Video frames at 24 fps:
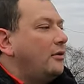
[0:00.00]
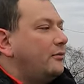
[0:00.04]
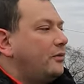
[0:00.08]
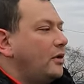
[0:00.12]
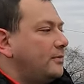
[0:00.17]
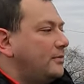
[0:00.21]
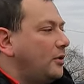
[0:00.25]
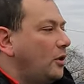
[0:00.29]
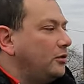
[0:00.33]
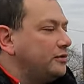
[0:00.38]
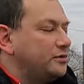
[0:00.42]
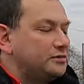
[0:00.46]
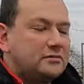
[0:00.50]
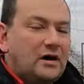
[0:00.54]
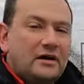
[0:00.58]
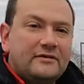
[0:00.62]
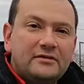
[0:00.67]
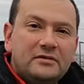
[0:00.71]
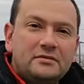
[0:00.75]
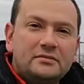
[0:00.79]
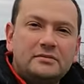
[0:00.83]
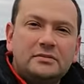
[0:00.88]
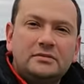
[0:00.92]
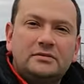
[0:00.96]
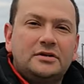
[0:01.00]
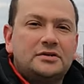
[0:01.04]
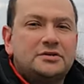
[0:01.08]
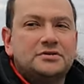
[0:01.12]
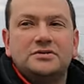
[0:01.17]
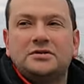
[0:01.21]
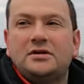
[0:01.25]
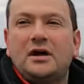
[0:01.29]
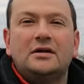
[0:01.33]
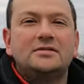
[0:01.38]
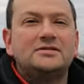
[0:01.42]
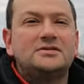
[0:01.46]
We both love them.
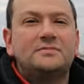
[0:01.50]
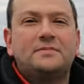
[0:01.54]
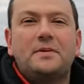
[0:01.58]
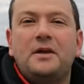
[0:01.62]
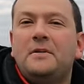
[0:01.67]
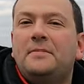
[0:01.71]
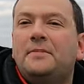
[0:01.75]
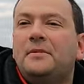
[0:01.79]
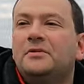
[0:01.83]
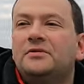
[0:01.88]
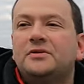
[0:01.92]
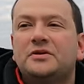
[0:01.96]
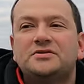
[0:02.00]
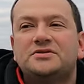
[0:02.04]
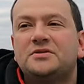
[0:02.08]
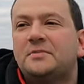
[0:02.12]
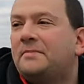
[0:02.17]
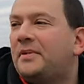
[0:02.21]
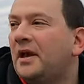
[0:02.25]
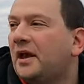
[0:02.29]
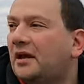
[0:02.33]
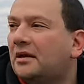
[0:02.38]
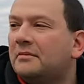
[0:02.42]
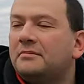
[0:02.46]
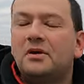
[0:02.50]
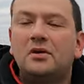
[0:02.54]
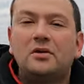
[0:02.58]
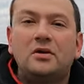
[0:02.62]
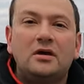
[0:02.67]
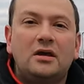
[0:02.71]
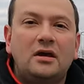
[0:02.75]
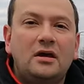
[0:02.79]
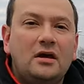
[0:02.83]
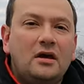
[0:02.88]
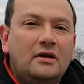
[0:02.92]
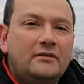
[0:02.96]
There's tons of people. There's a big
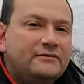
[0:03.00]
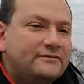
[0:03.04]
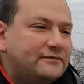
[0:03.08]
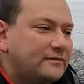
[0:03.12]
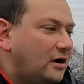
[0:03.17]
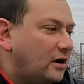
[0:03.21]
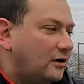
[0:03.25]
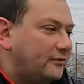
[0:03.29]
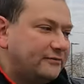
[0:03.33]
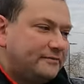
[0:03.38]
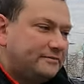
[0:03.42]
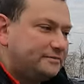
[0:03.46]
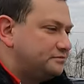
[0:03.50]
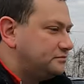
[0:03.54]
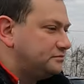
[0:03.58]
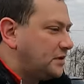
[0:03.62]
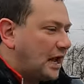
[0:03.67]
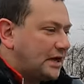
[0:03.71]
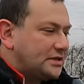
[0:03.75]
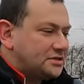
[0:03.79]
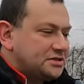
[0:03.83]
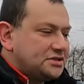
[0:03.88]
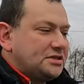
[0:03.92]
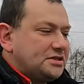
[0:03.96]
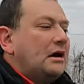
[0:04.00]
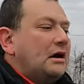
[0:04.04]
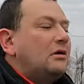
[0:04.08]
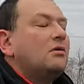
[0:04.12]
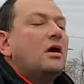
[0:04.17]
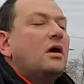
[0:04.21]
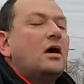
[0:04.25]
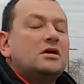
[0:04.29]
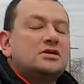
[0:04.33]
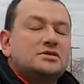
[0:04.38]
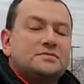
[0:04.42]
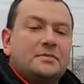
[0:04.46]
community of not just town
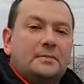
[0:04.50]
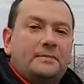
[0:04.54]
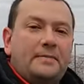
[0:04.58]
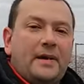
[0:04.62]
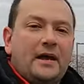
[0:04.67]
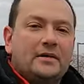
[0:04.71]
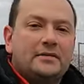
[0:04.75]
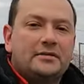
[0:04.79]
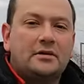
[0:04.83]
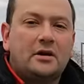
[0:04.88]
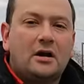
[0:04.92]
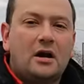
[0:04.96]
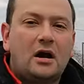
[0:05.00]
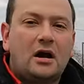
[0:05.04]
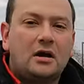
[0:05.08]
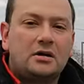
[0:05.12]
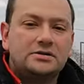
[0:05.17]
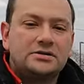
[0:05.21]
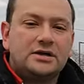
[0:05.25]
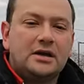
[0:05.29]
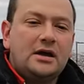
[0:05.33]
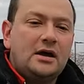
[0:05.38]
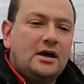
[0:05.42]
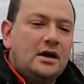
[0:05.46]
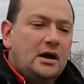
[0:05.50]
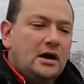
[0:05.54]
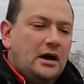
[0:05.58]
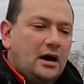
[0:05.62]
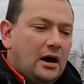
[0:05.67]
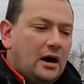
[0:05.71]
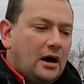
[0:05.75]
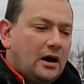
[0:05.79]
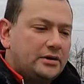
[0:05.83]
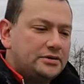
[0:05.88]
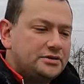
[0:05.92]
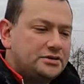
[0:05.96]
cars, but Panther cars
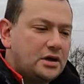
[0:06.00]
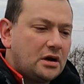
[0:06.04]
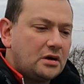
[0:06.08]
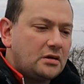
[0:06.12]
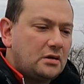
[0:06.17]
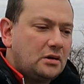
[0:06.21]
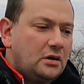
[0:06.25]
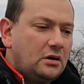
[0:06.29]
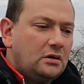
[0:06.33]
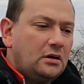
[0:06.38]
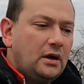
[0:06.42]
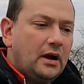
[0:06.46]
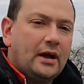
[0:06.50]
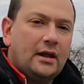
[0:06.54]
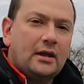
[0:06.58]
in general.